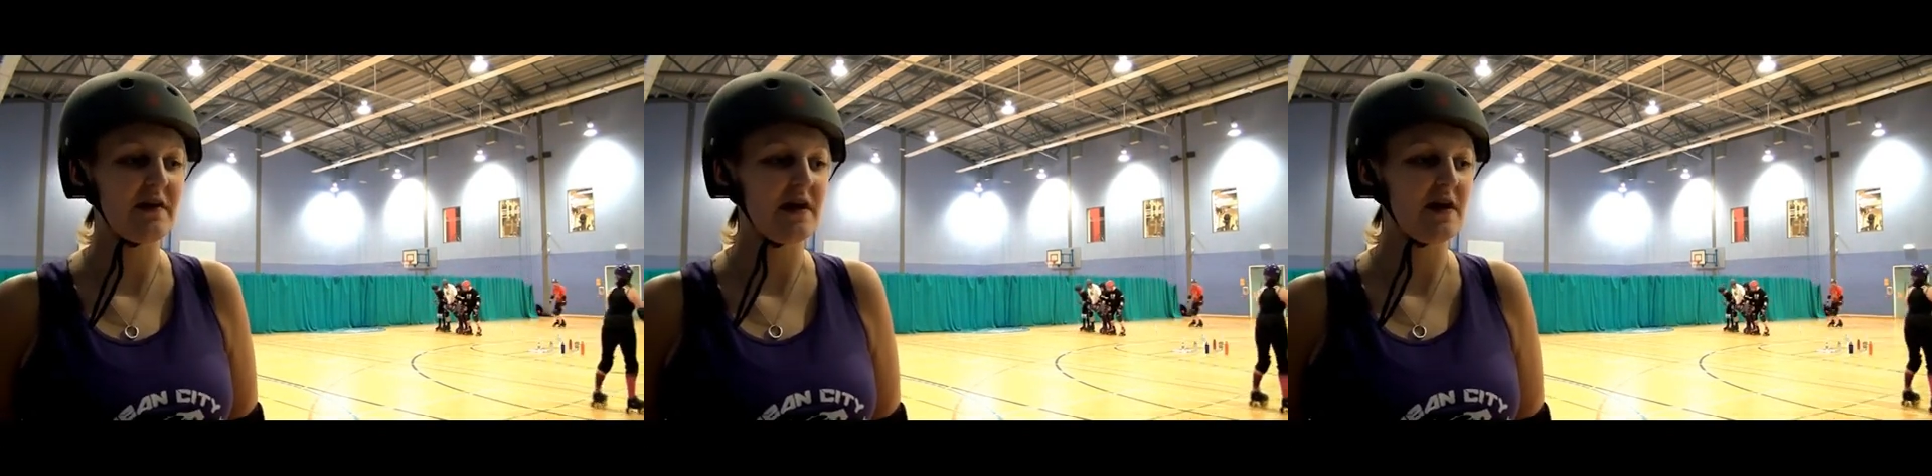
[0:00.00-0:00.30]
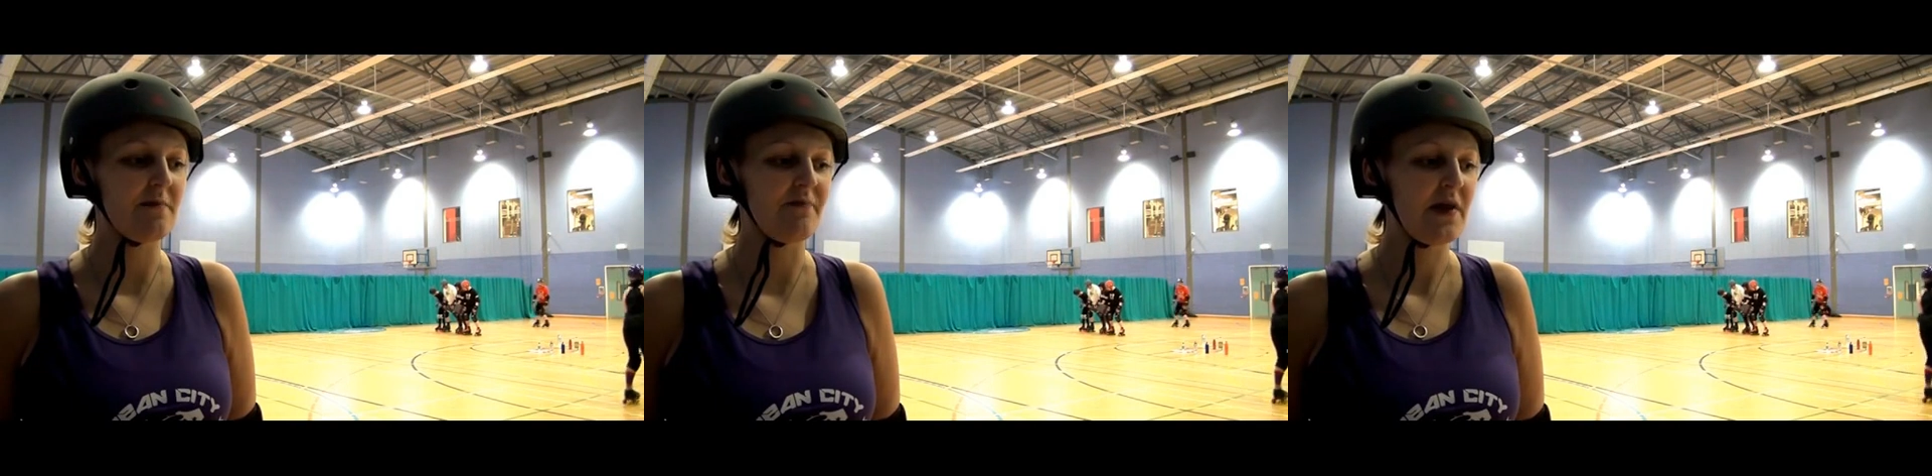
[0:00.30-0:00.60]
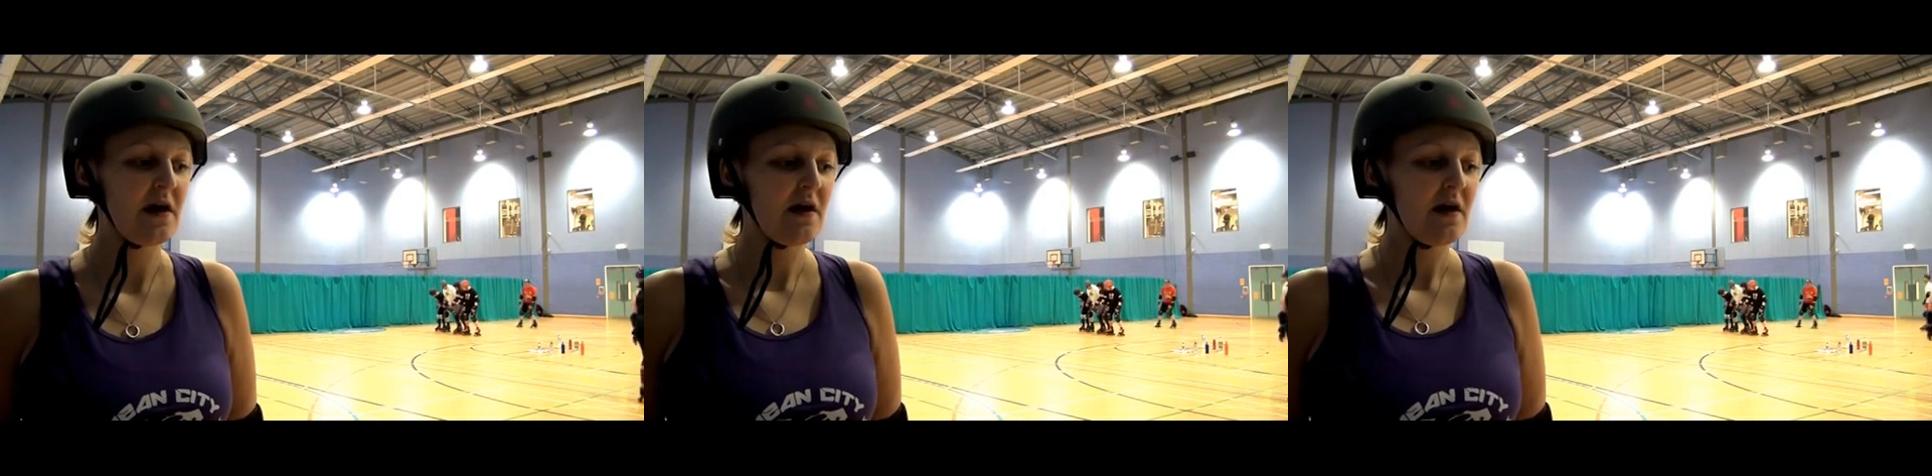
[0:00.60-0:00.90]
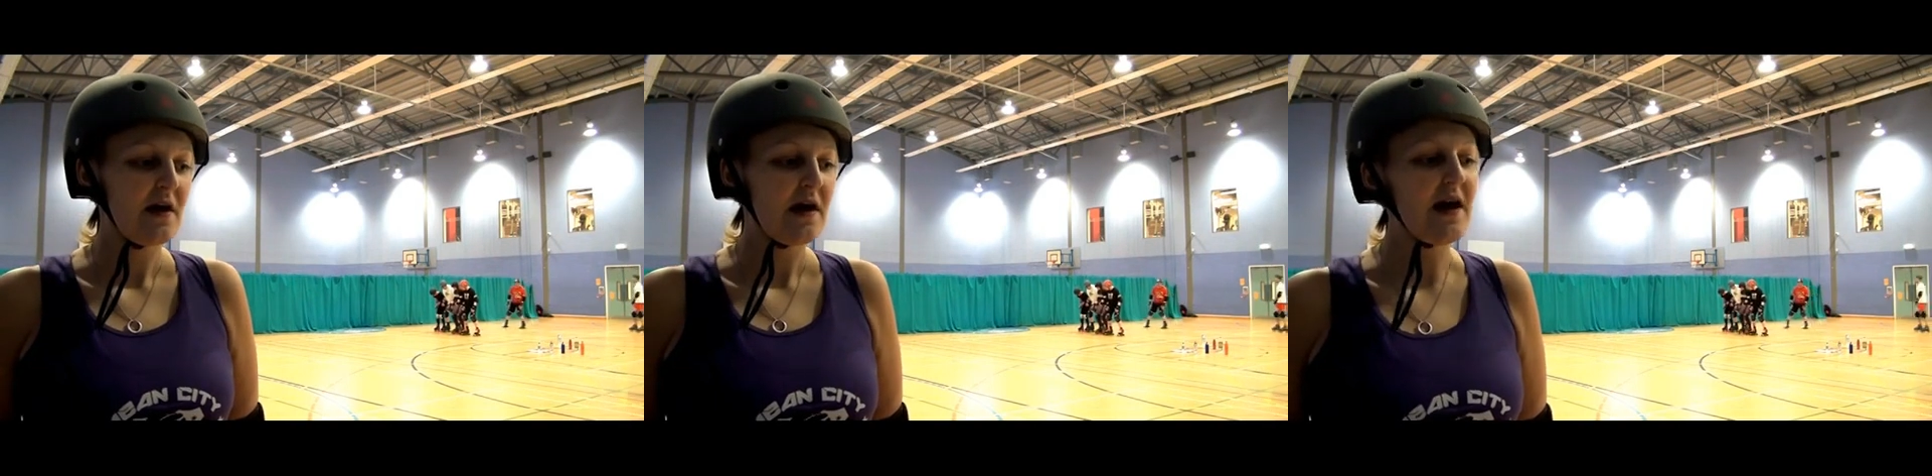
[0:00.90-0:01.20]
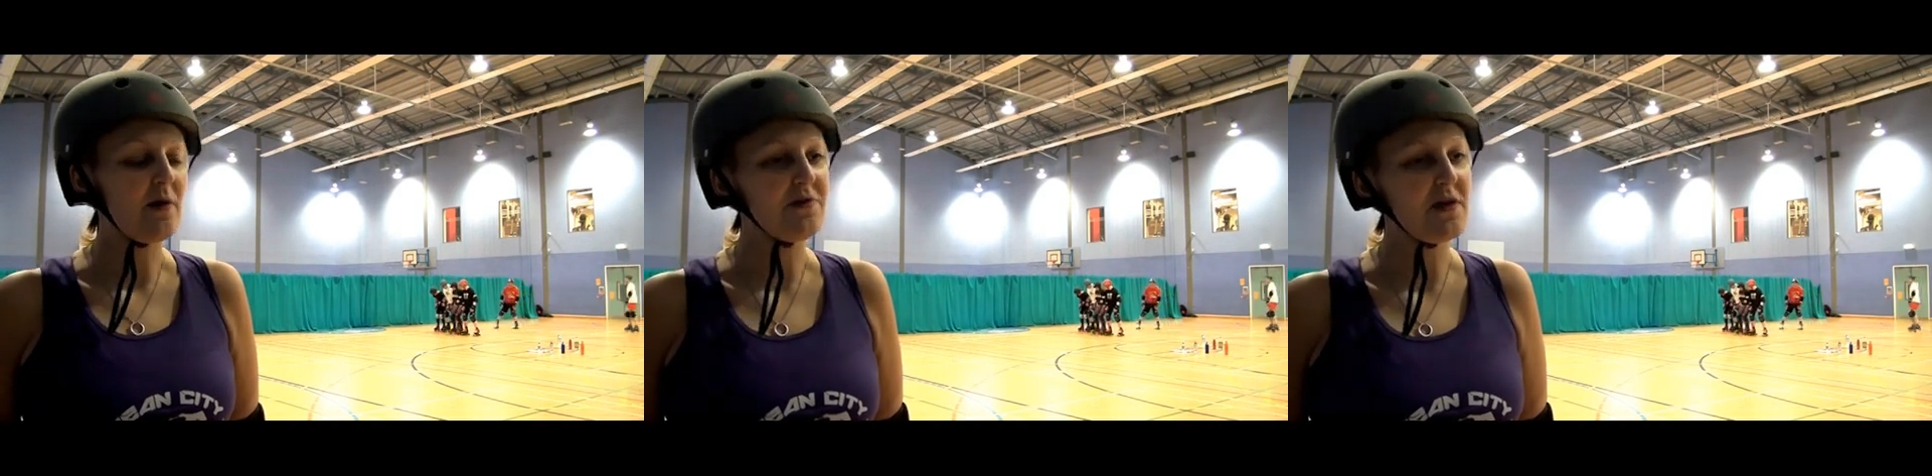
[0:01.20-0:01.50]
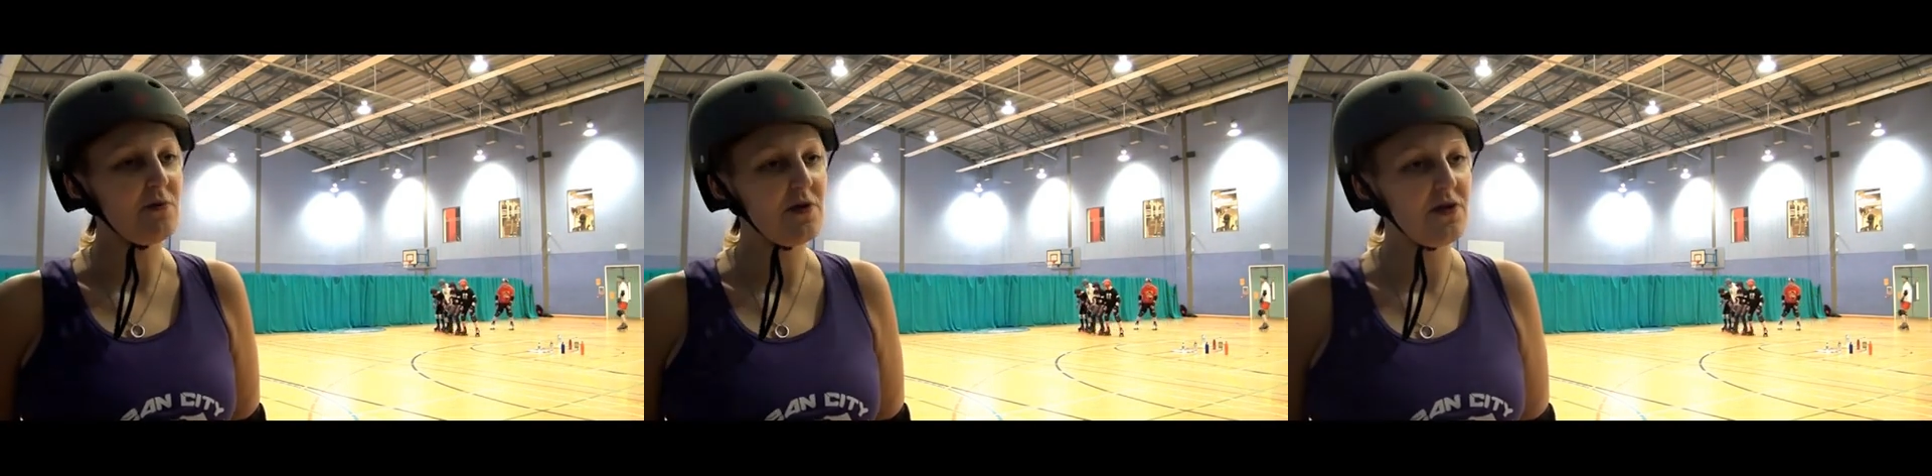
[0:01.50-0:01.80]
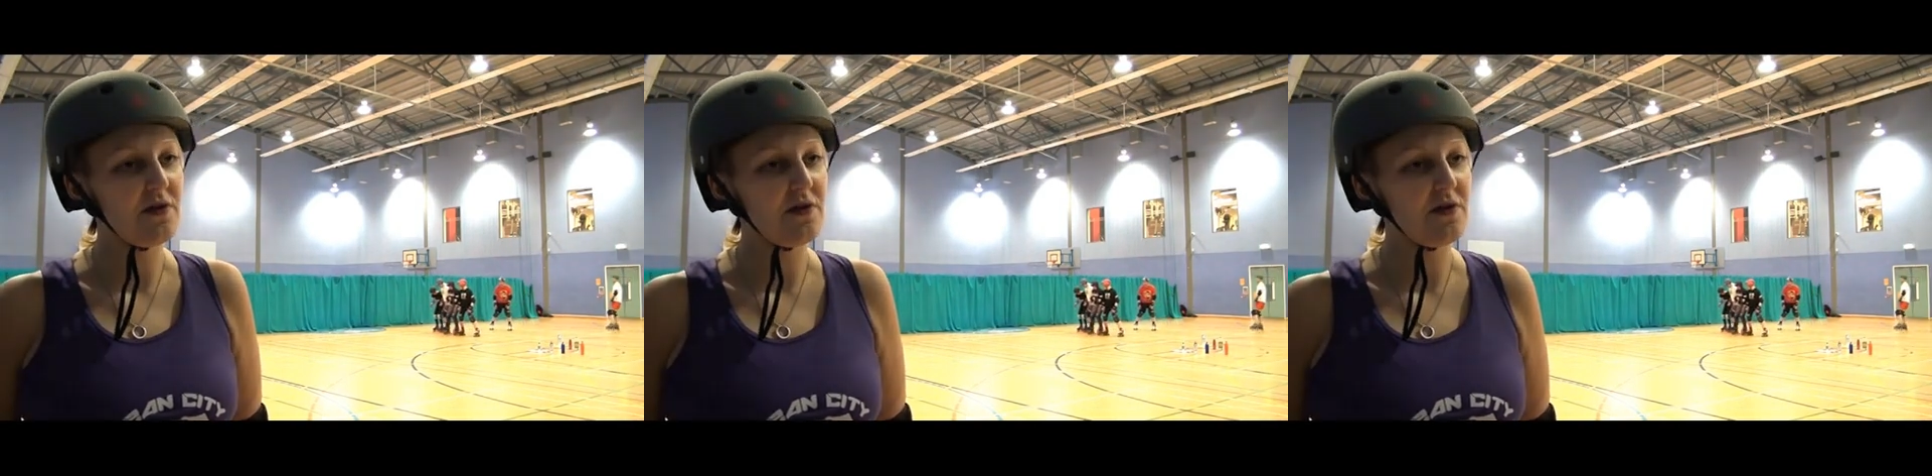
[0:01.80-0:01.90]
Um, I helped out with